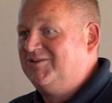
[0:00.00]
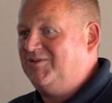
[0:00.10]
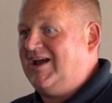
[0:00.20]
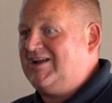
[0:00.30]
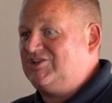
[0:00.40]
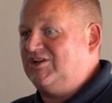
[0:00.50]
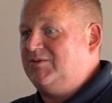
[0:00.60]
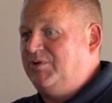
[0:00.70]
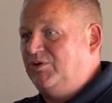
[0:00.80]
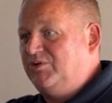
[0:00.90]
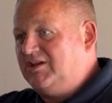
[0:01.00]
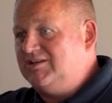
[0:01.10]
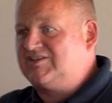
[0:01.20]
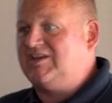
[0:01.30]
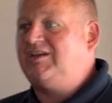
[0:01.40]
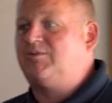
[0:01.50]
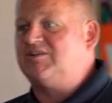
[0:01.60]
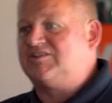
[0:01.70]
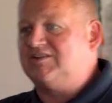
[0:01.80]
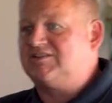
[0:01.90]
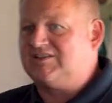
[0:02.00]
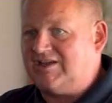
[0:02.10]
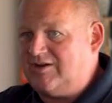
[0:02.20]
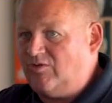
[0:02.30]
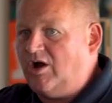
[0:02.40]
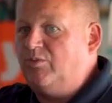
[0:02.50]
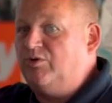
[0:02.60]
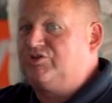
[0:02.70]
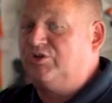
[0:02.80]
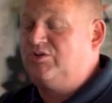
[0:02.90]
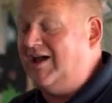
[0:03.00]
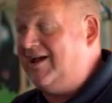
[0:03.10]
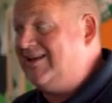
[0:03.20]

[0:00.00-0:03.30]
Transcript: We're actually building in sequencing to say, right, we'll do that.